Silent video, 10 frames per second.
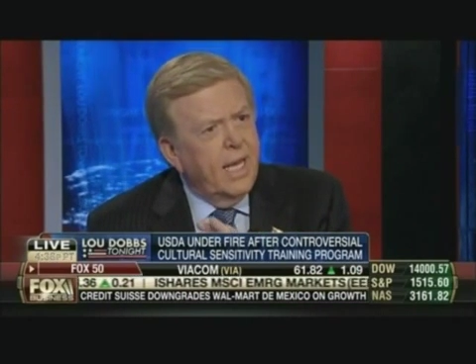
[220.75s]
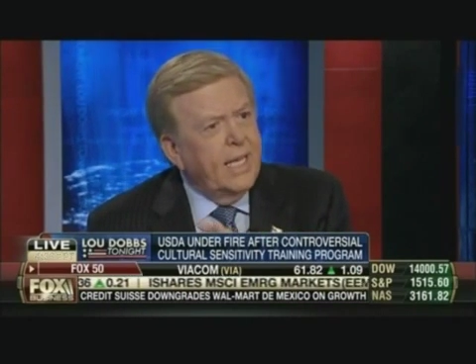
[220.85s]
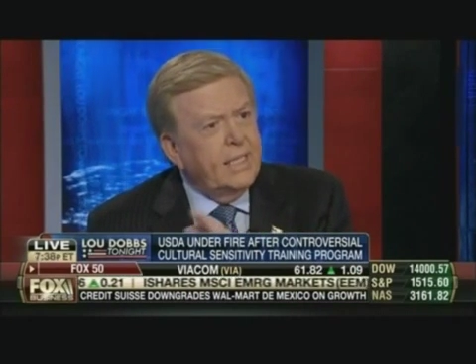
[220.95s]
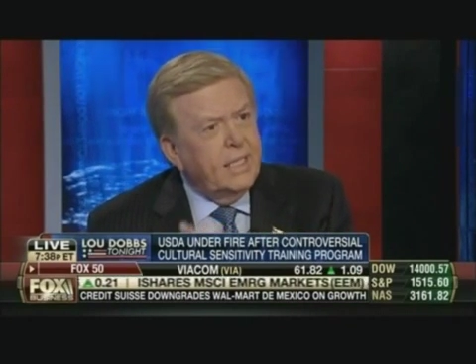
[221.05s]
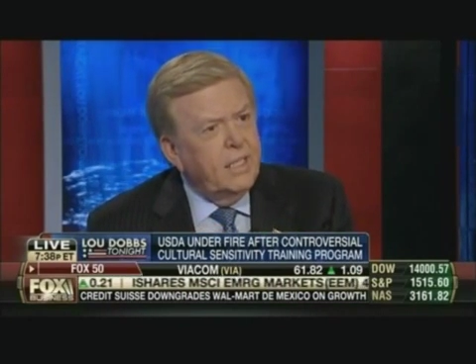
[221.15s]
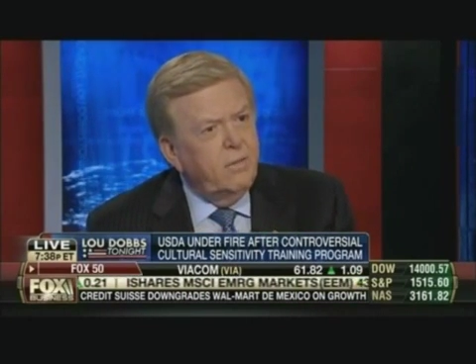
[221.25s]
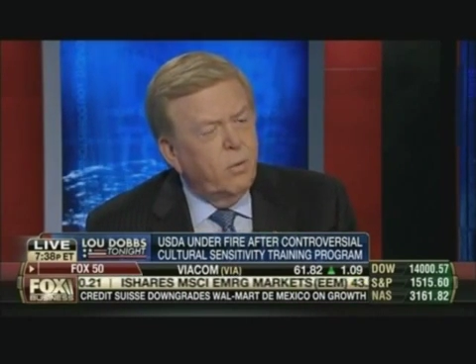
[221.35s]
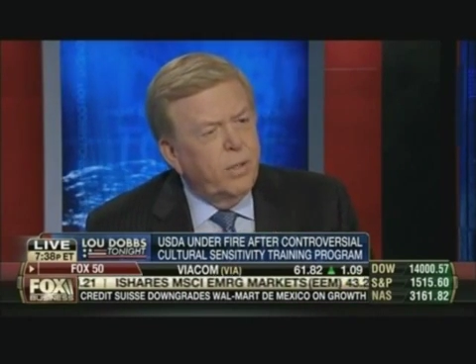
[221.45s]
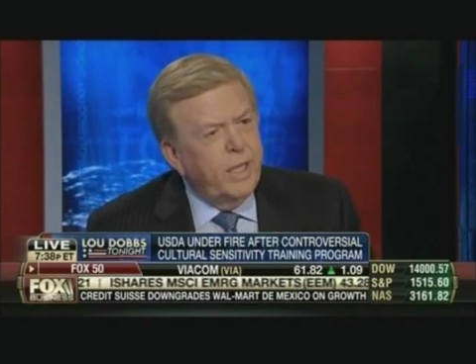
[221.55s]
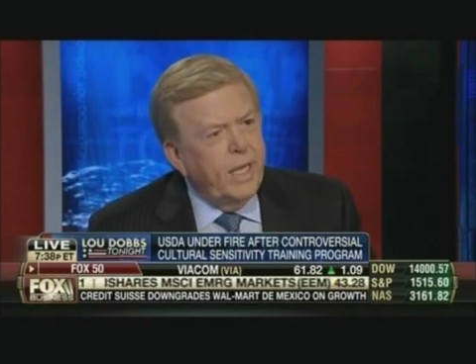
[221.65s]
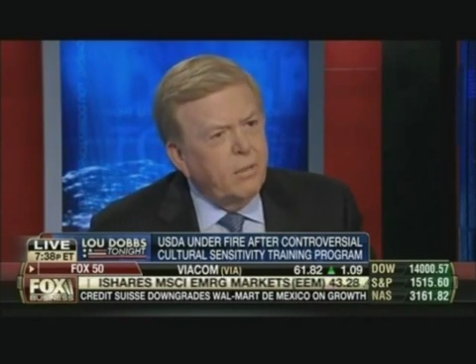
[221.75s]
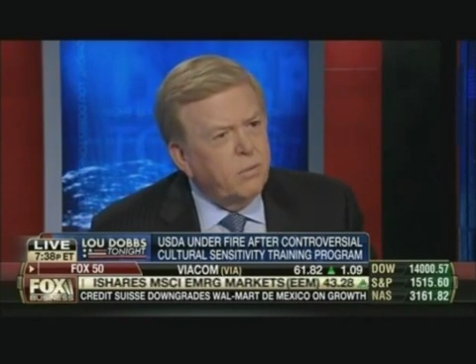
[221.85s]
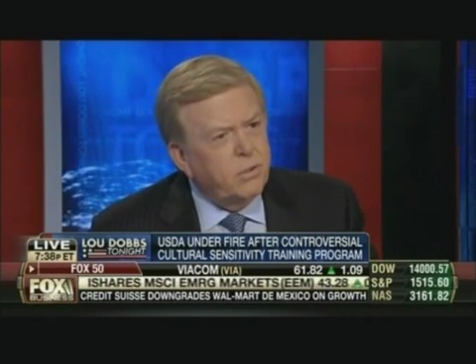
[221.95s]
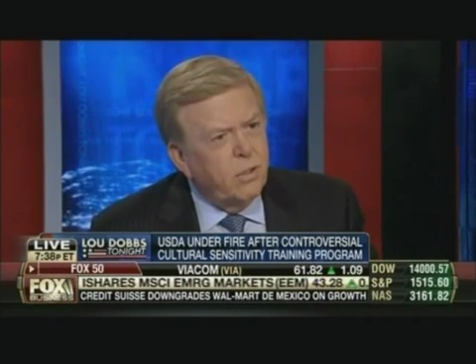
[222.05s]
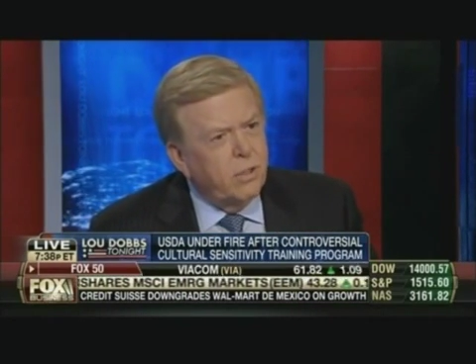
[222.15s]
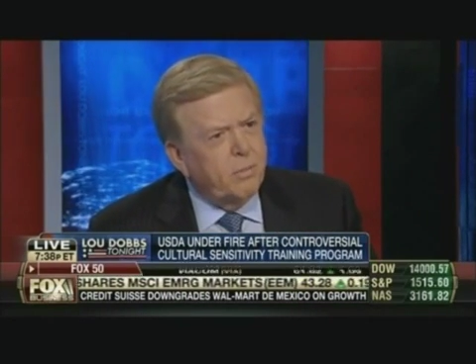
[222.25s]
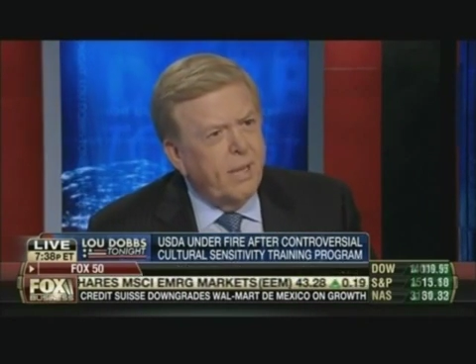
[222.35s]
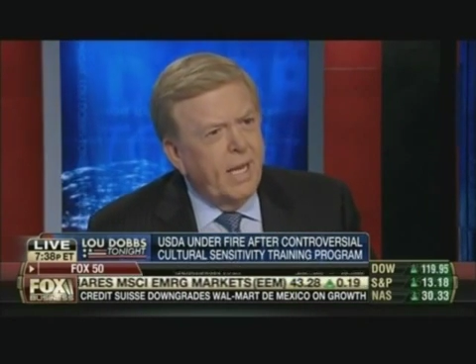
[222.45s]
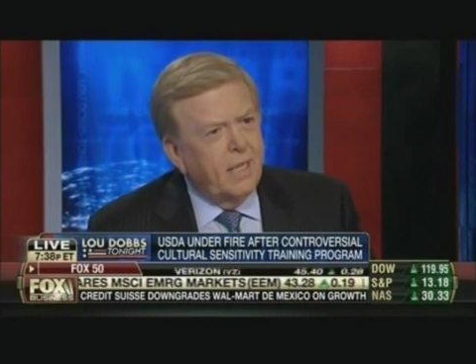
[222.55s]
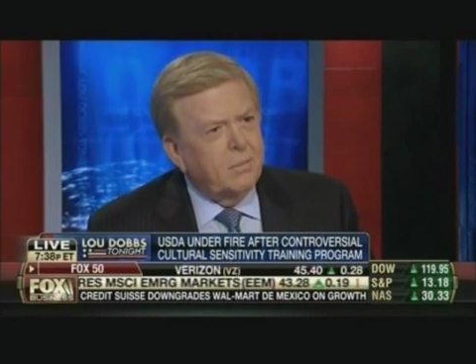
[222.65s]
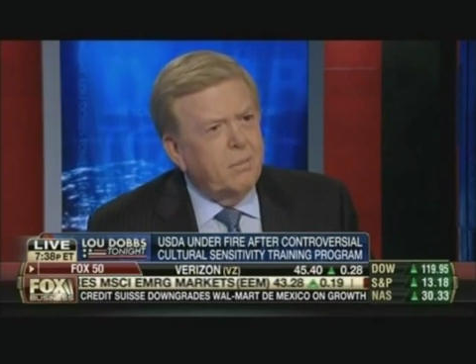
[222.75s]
1848, was all about.